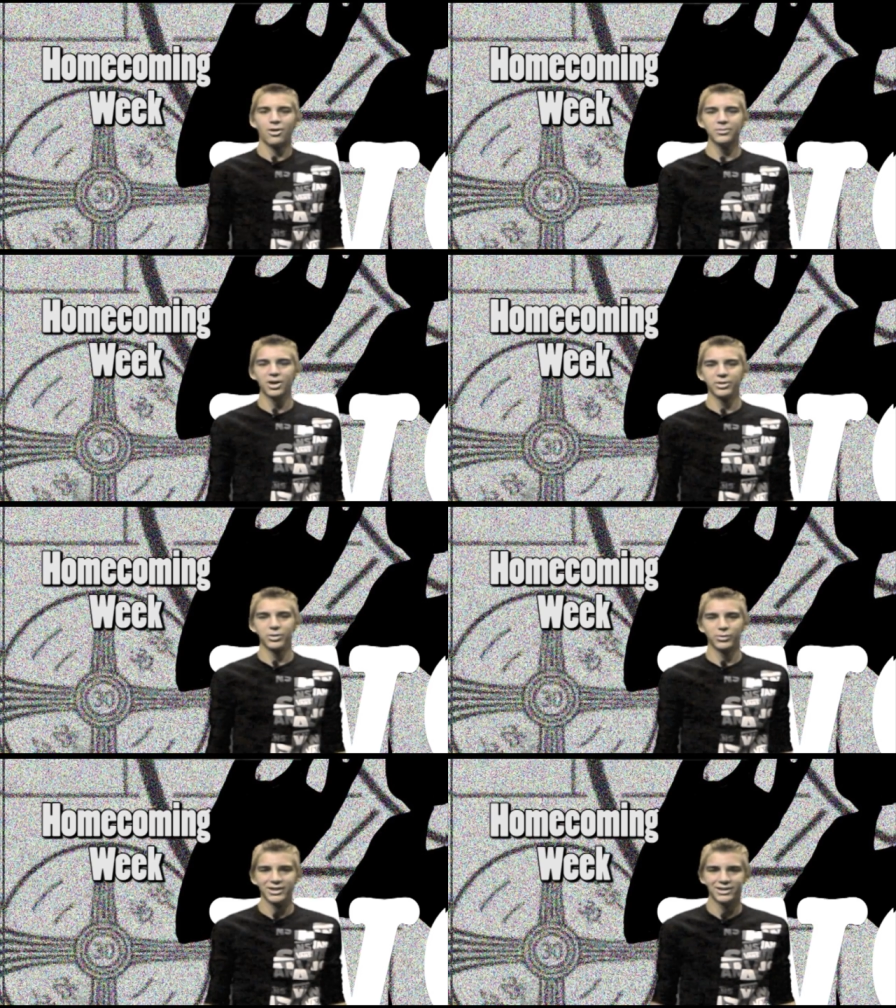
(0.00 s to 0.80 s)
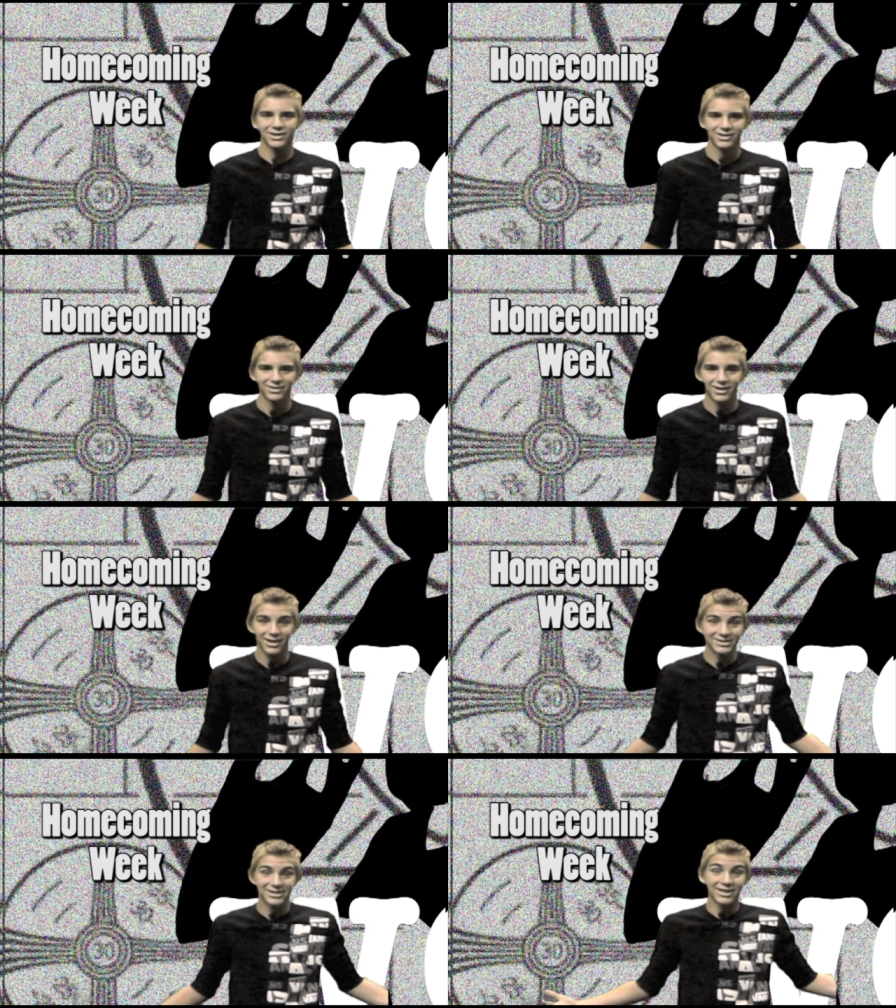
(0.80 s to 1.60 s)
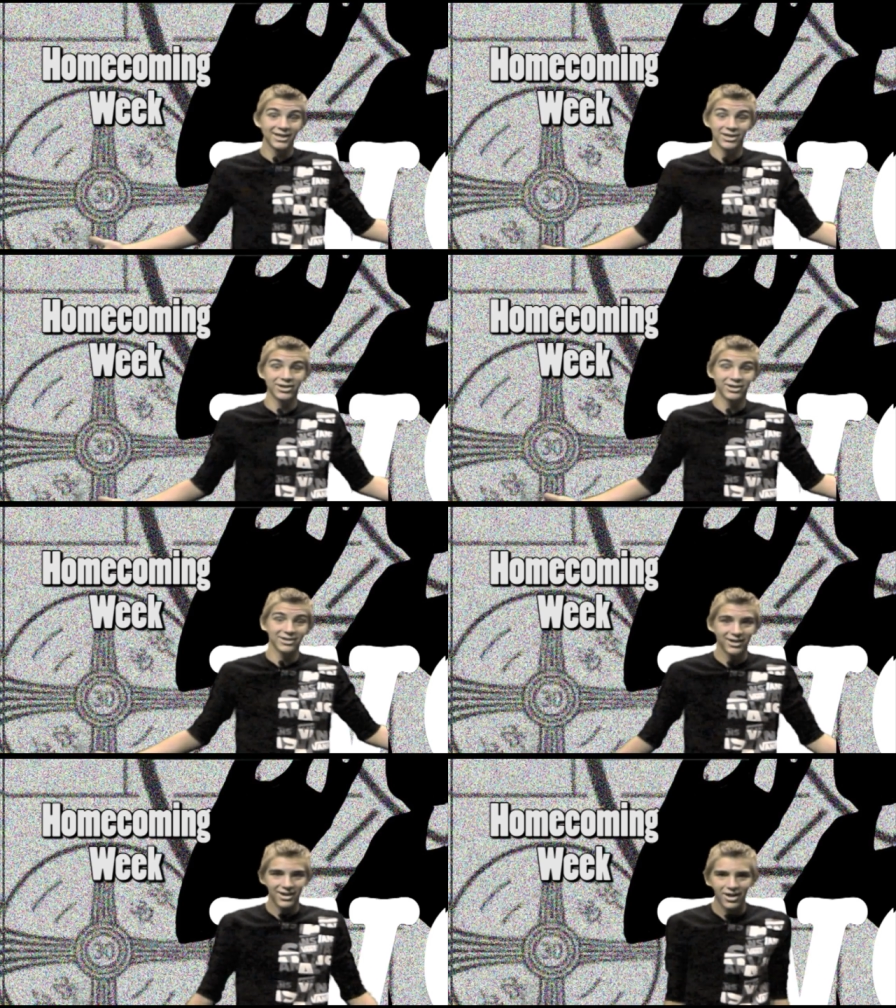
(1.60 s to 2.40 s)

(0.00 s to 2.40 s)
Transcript: Homecoming week is here.